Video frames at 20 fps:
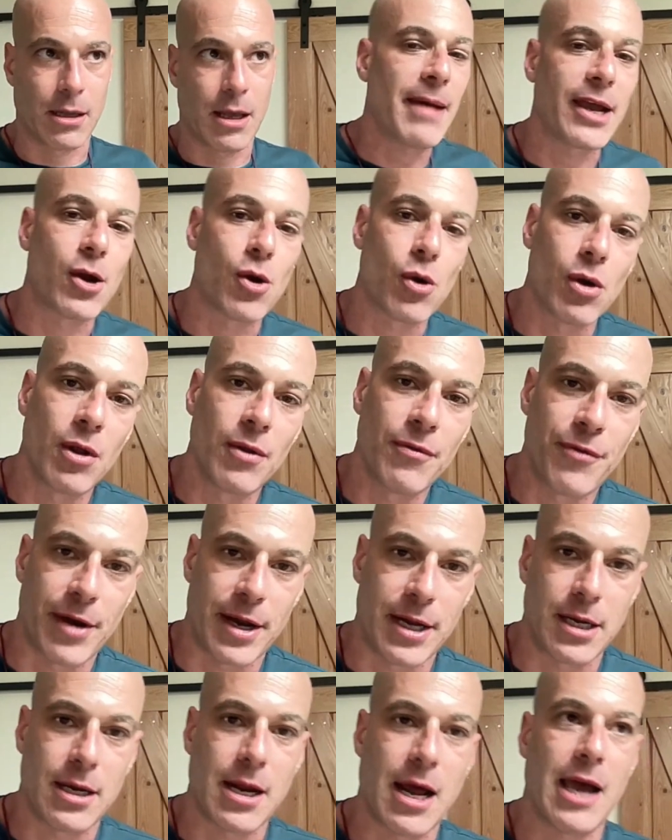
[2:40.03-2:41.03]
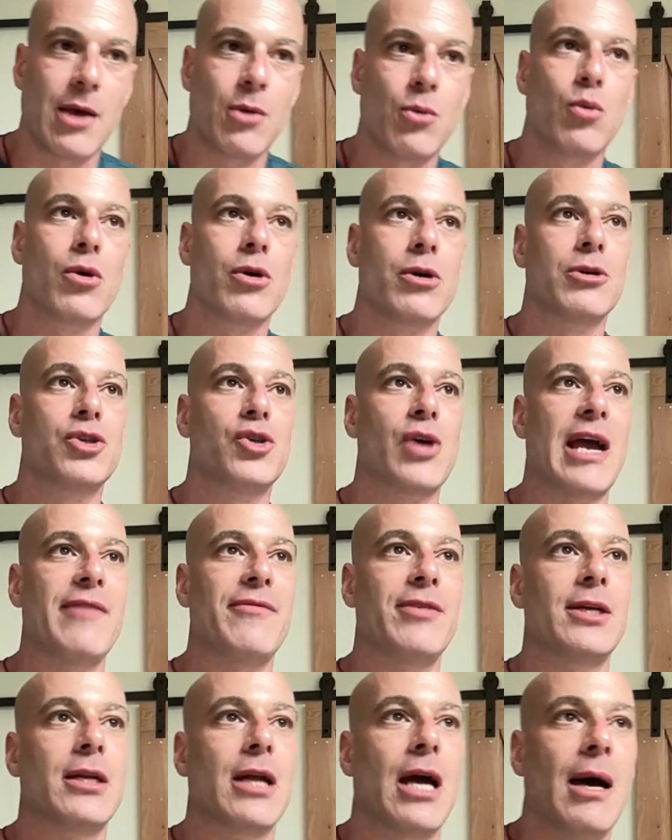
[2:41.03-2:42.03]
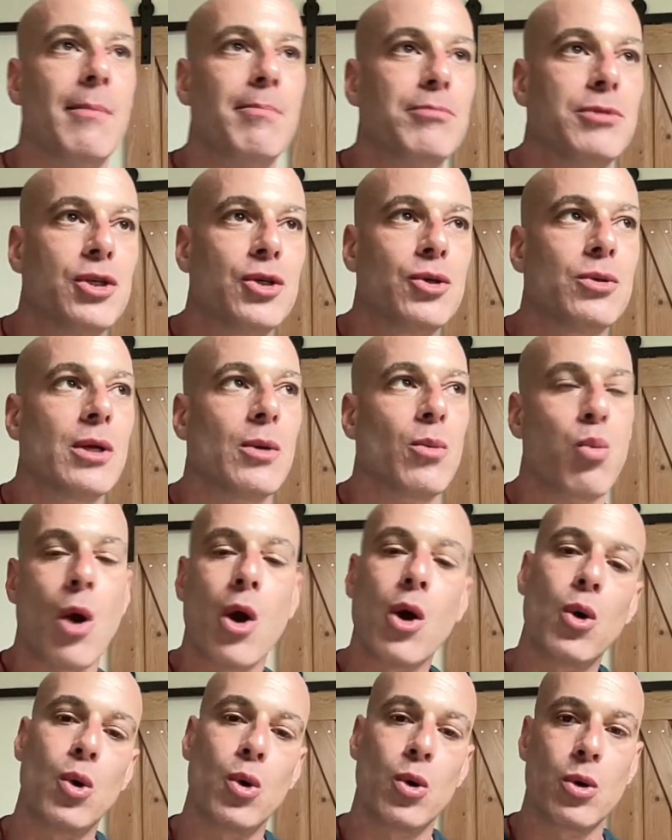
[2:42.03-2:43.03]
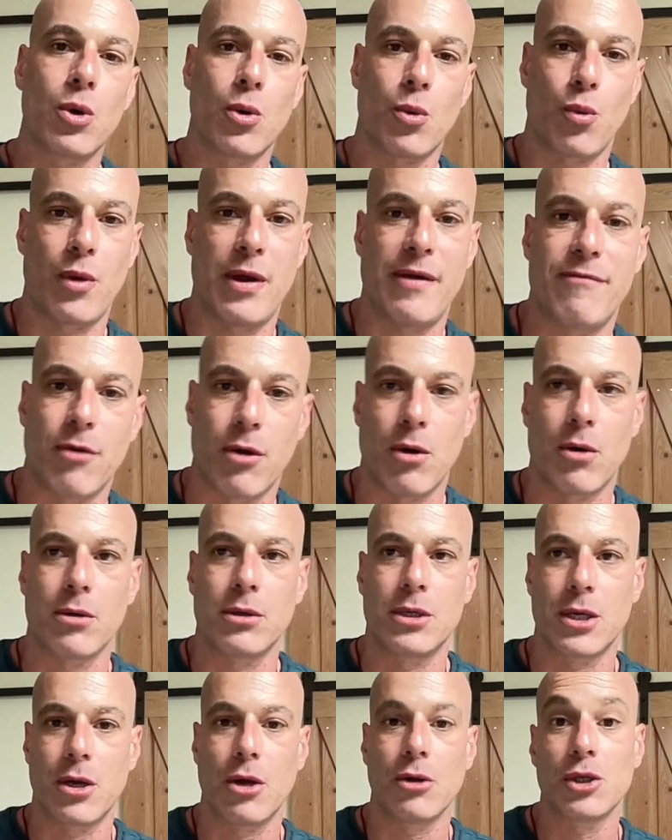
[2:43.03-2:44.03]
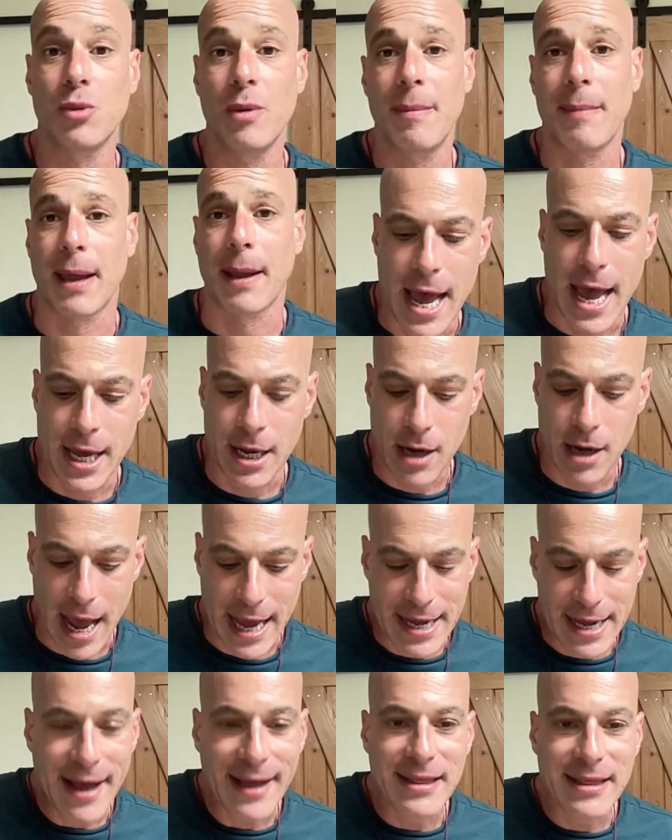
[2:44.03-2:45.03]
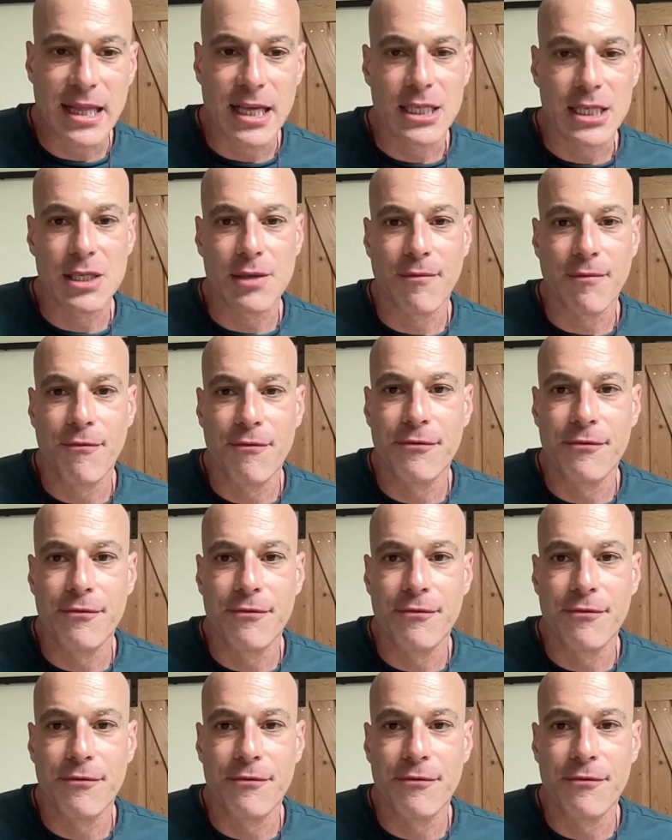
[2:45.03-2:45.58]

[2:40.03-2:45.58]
My girlfriend and I were driving up to the Rogue River to go swimming, and I got this